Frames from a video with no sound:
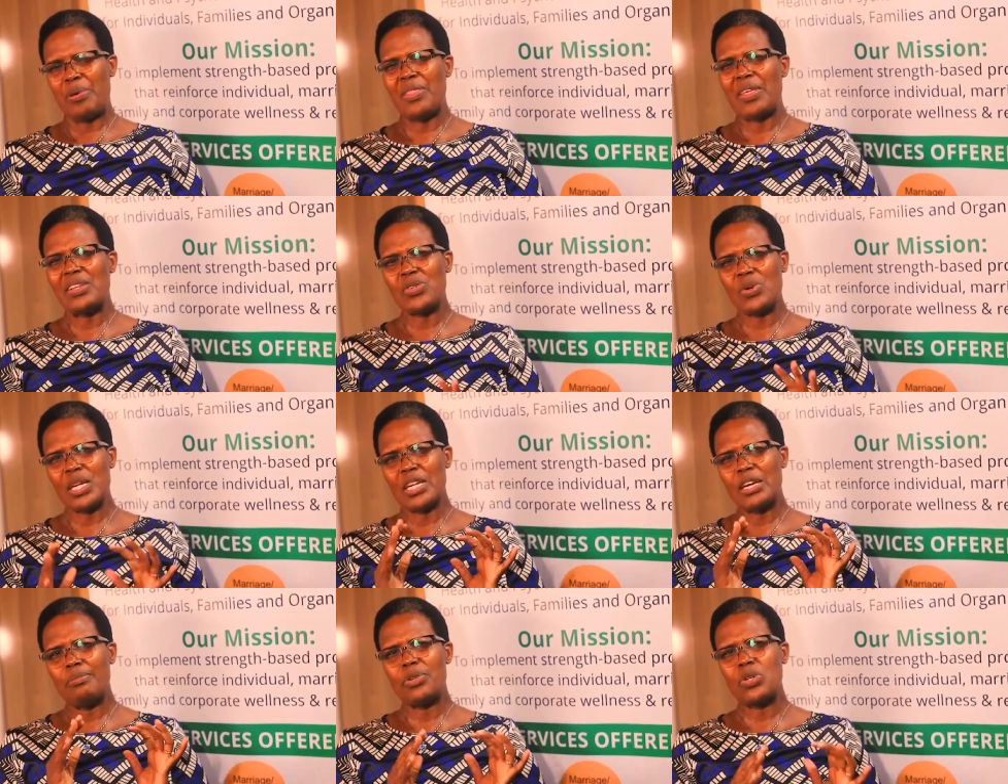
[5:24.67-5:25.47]
And that's
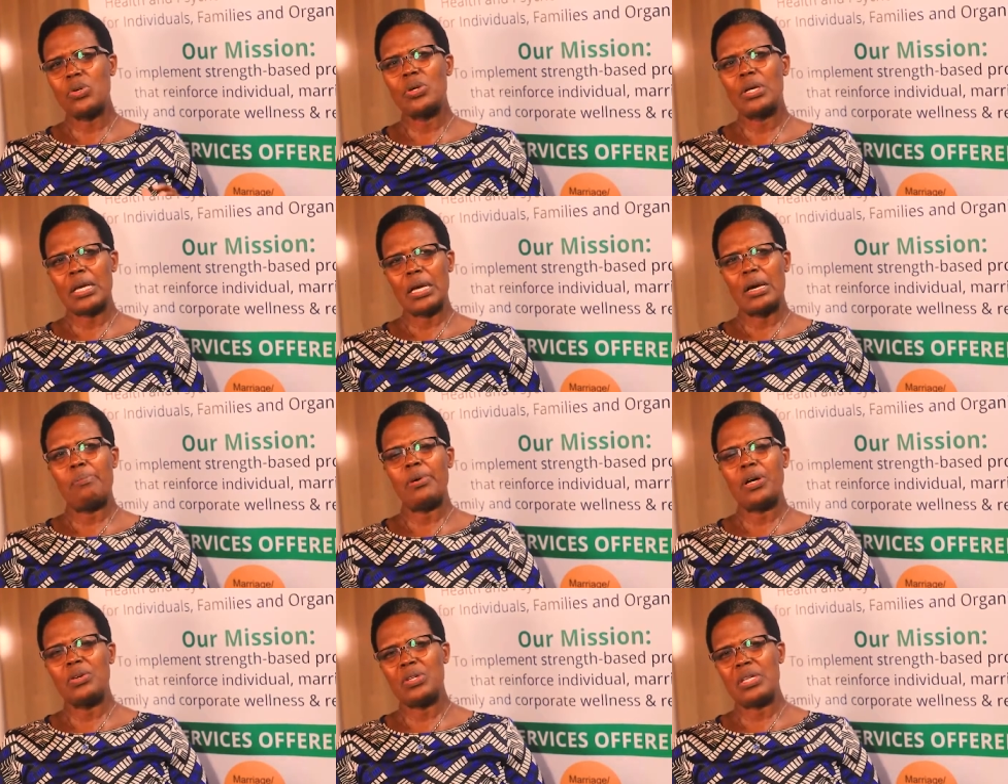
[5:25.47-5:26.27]
what I'm talking
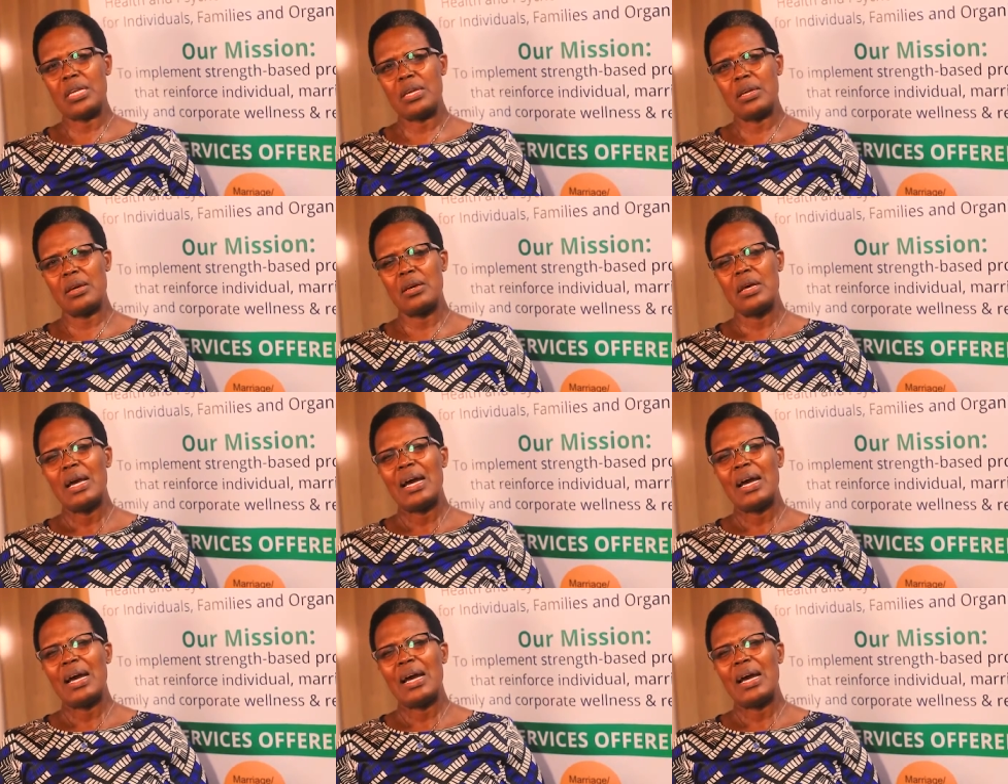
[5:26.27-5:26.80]
about here.